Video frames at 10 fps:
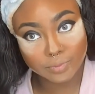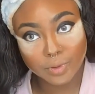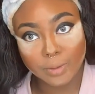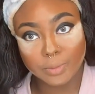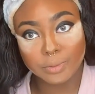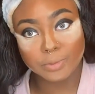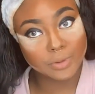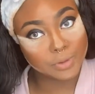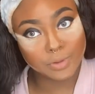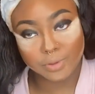Coming
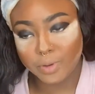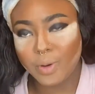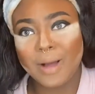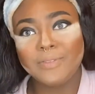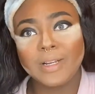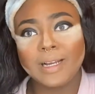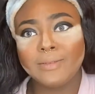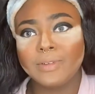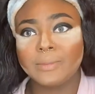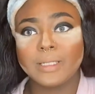real soon. Oh, I feel like I'm
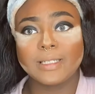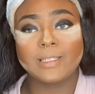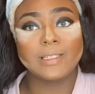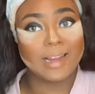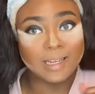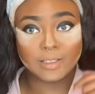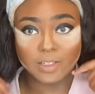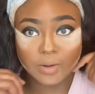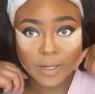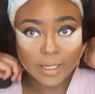gonna be
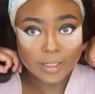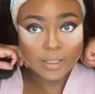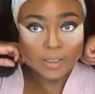snatched, okay?